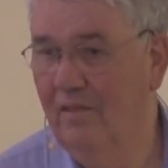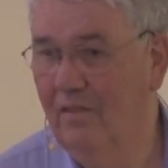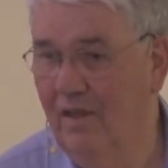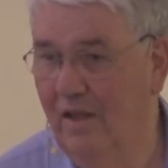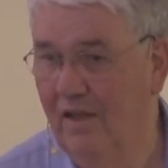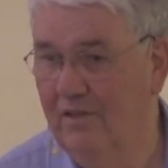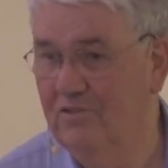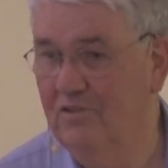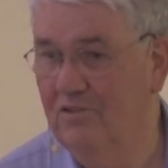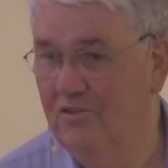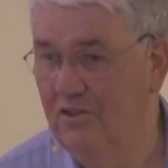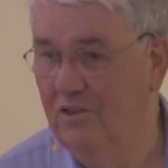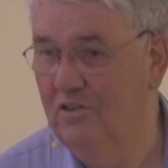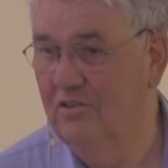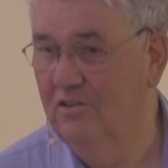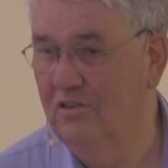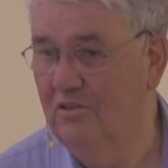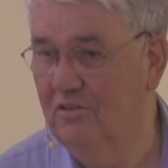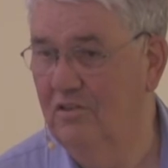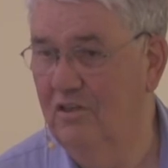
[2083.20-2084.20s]
That's
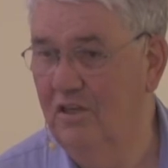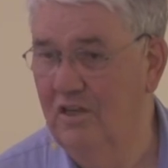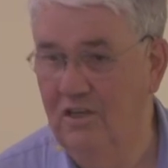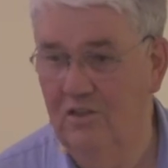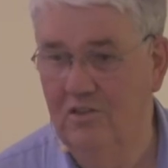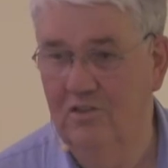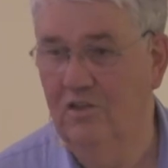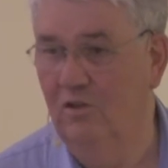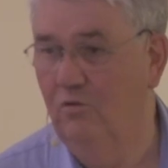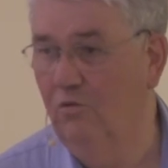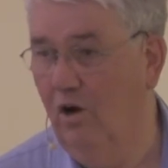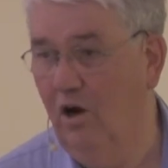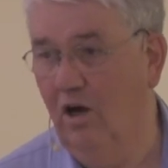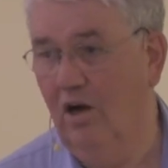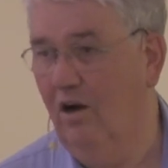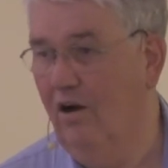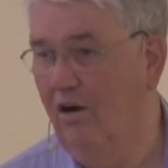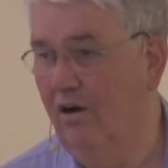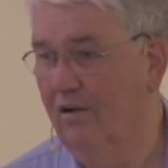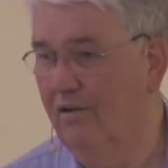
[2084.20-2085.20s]
Jesus. He is the
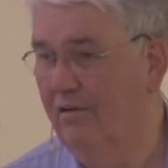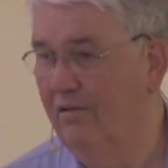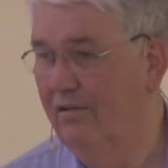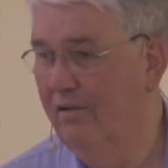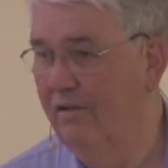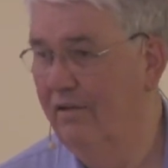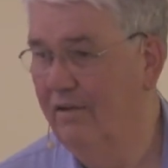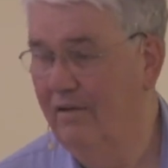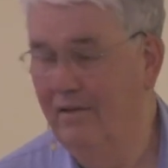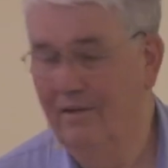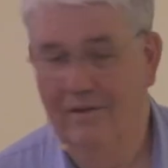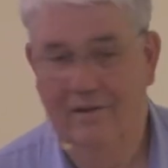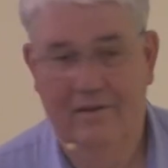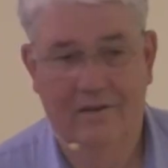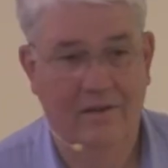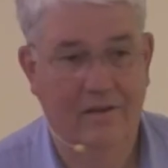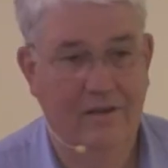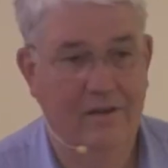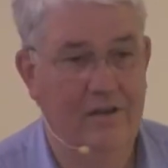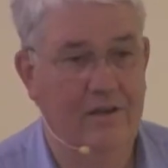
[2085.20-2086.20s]
worker.
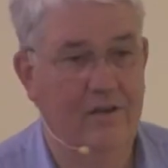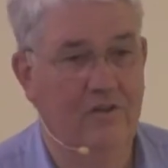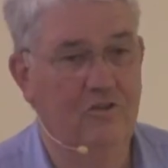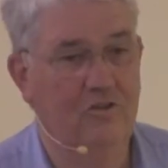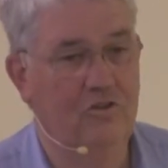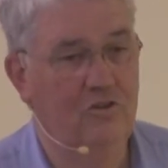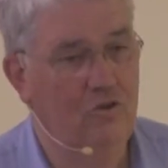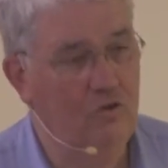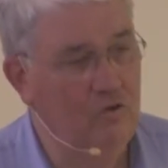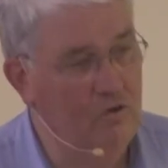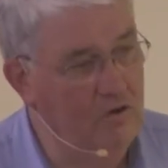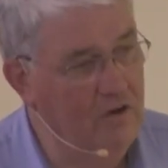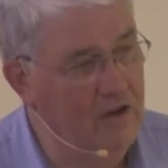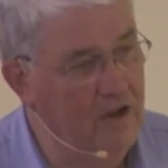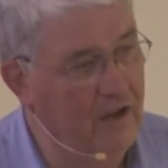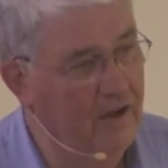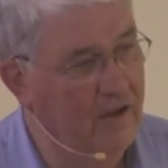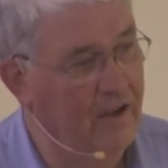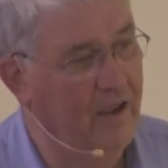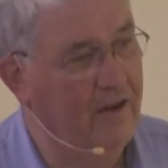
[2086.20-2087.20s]
He is
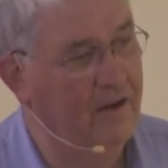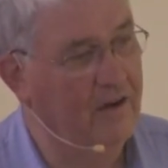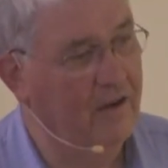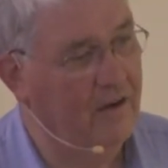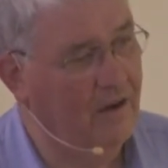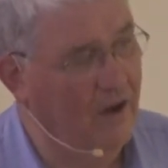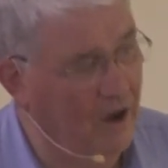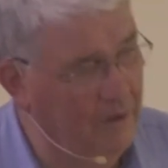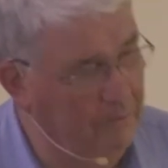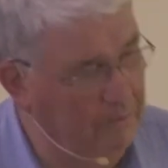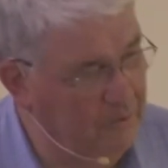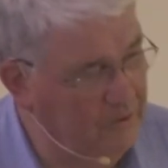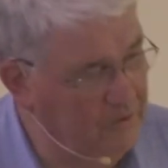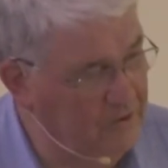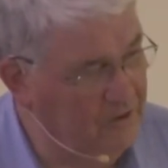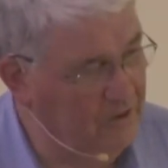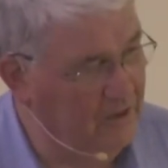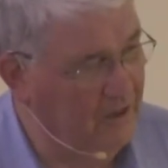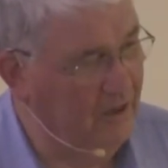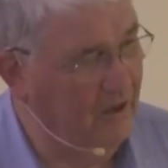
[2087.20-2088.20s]
doing and
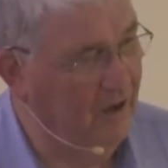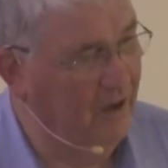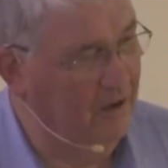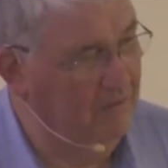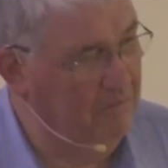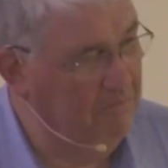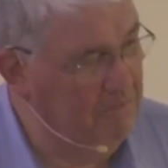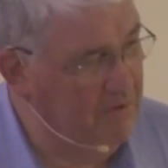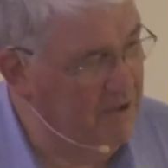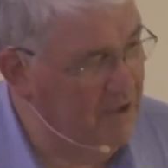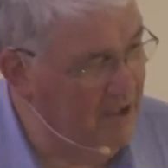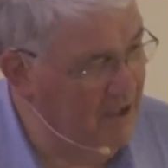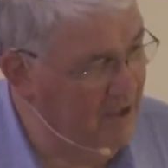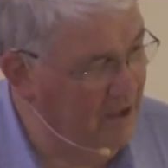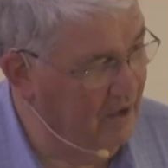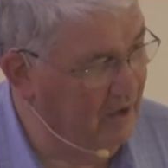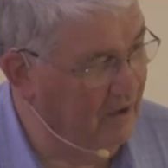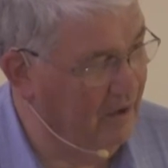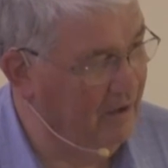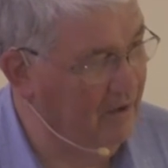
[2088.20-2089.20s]
accomplishing and
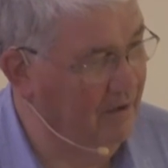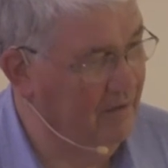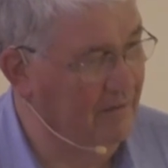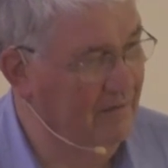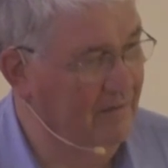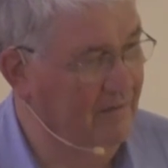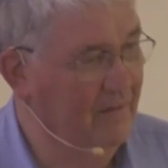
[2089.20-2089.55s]
being.